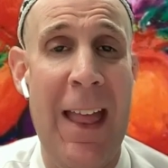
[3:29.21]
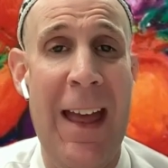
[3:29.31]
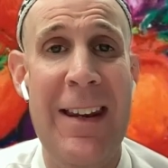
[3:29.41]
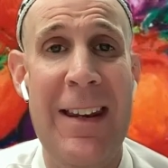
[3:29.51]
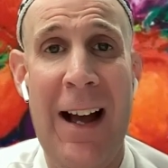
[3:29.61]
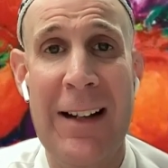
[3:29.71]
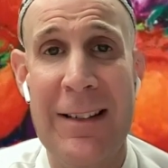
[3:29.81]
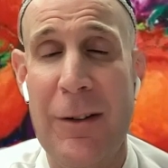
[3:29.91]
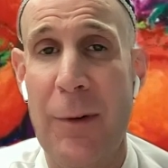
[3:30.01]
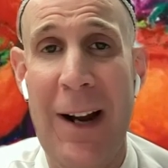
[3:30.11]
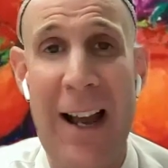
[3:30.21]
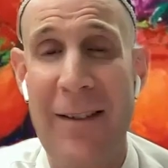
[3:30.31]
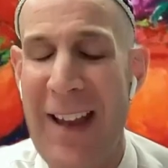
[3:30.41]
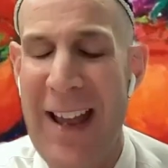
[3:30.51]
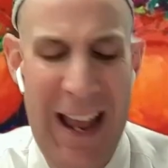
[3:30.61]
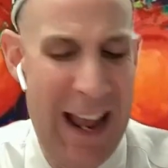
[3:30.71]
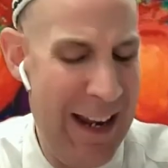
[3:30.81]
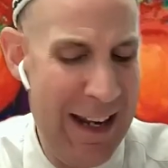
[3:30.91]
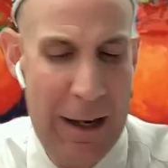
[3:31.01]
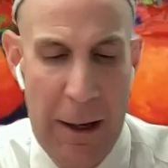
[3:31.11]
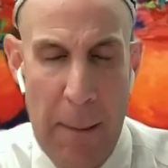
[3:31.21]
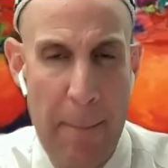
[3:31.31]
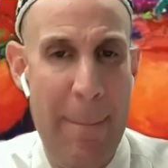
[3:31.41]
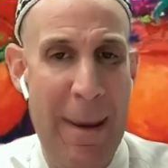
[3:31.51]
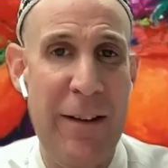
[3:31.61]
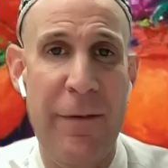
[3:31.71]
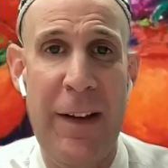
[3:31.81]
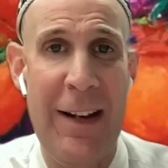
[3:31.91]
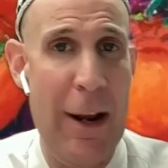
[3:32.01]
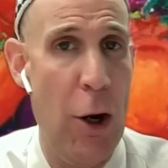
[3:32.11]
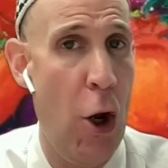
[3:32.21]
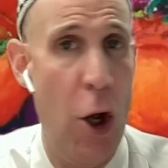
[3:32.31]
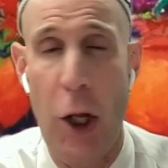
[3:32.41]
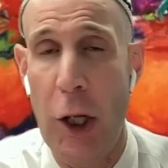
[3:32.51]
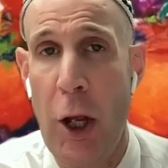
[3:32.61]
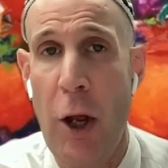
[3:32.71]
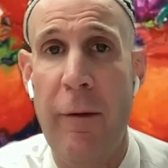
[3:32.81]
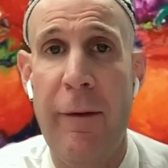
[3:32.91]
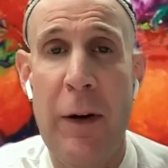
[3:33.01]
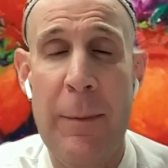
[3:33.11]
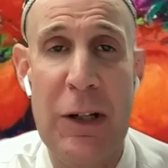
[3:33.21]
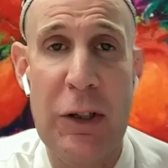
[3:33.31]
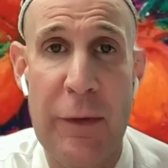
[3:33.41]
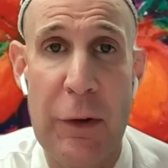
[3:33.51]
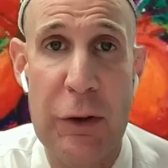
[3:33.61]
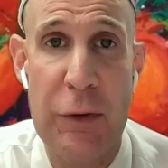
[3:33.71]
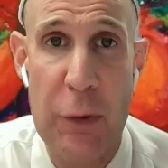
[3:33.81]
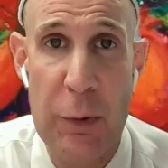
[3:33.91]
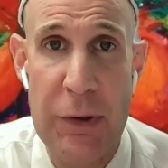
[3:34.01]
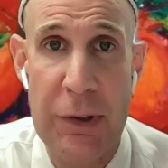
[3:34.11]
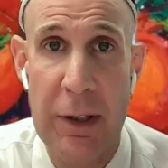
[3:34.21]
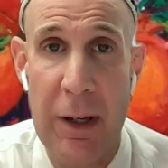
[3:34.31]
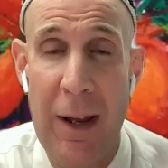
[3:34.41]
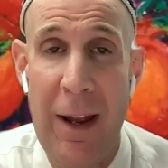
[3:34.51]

and not derive any benefit at all from these first fruits.